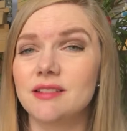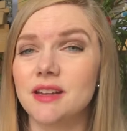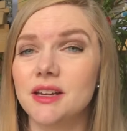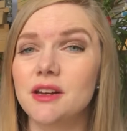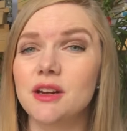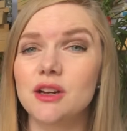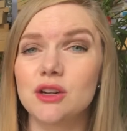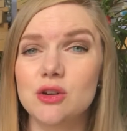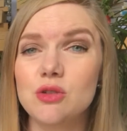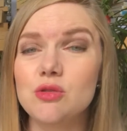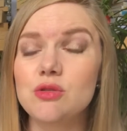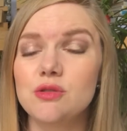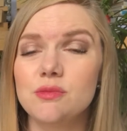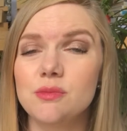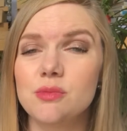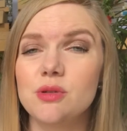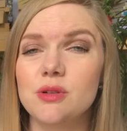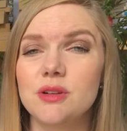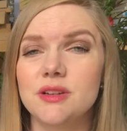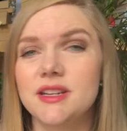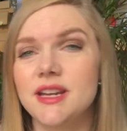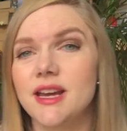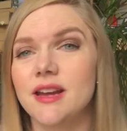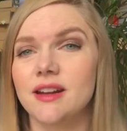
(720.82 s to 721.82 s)
Like, I couldn't put
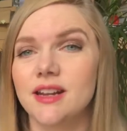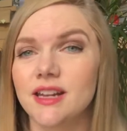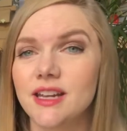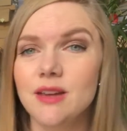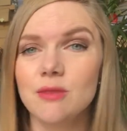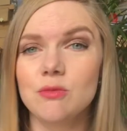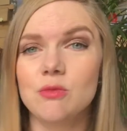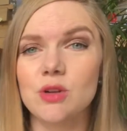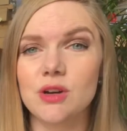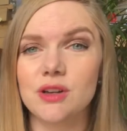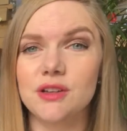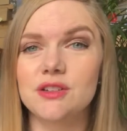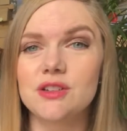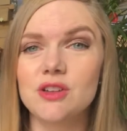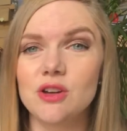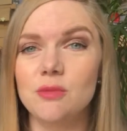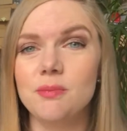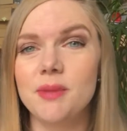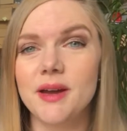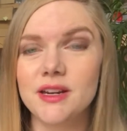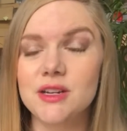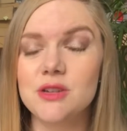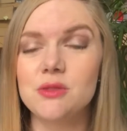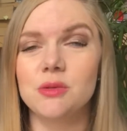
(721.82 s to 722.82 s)
it down. I kept wanting to go
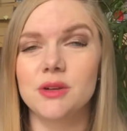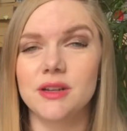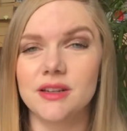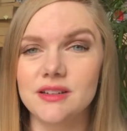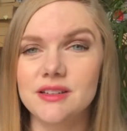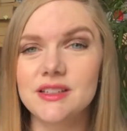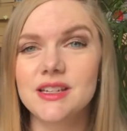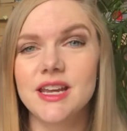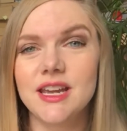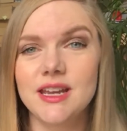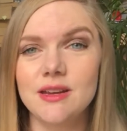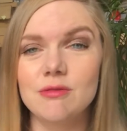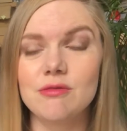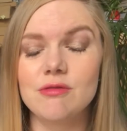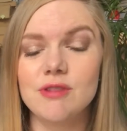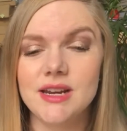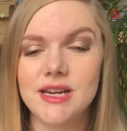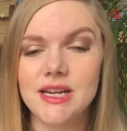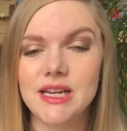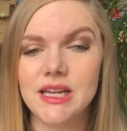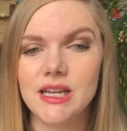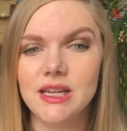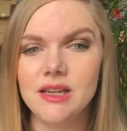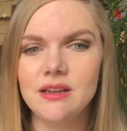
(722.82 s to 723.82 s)
back to it, keep
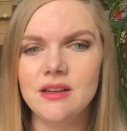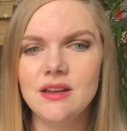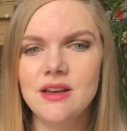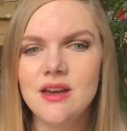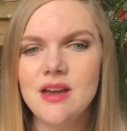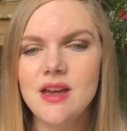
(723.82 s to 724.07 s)
reading.